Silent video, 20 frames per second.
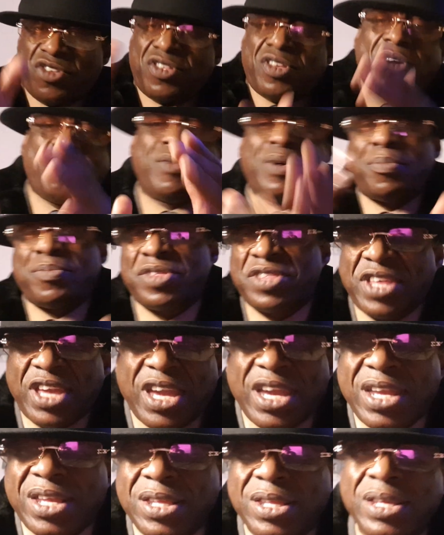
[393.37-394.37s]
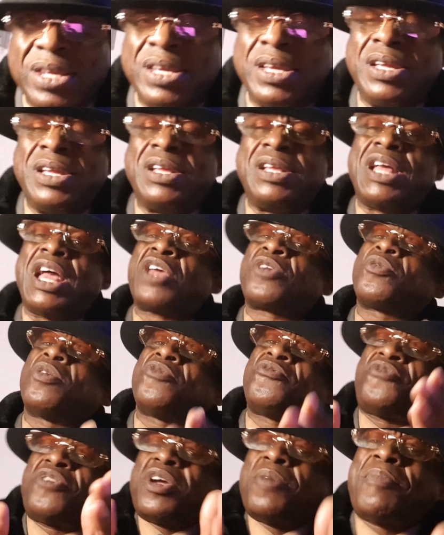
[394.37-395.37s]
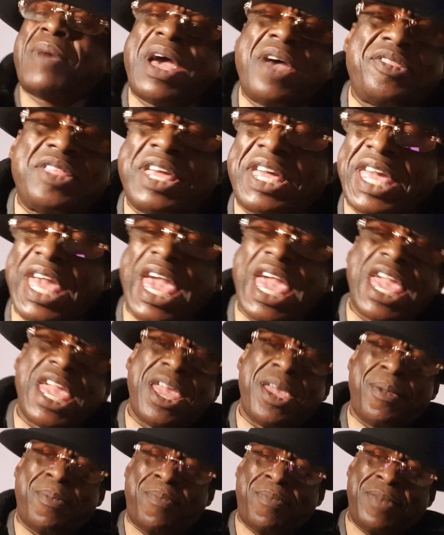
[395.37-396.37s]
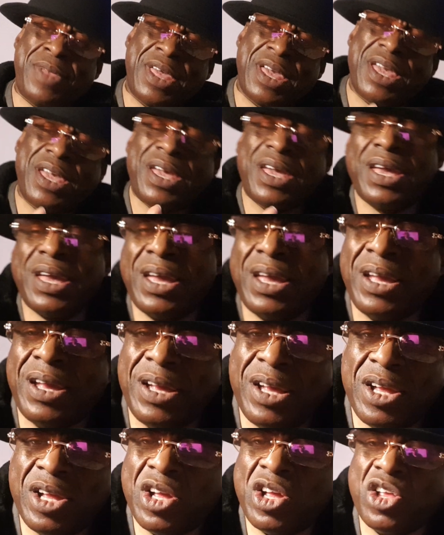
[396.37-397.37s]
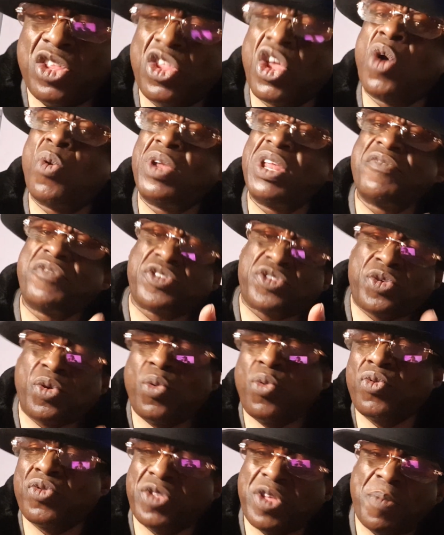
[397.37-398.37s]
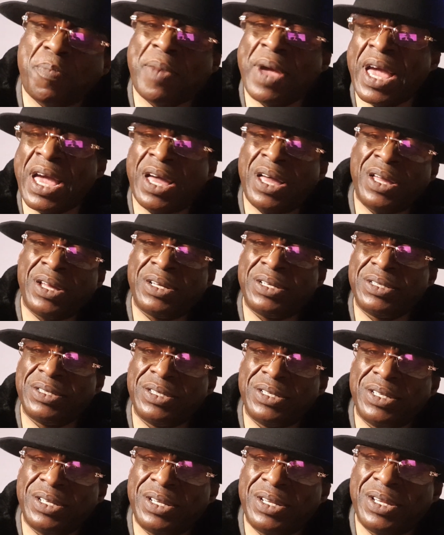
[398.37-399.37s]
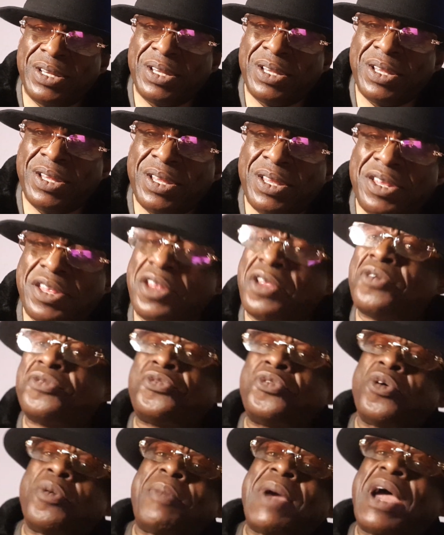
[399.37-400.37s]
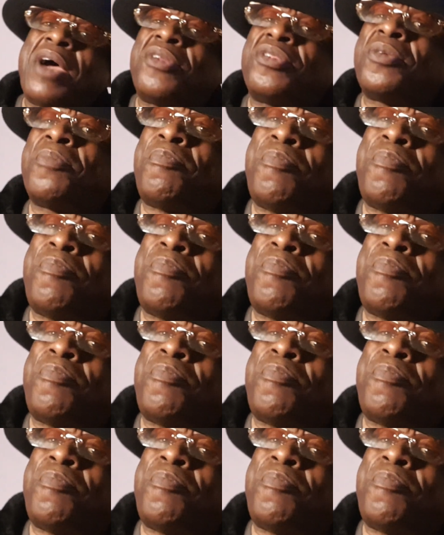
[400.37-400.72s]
know what I'm saying? That's one thing about the game, yeah? No one ever talks about. They don't talk about the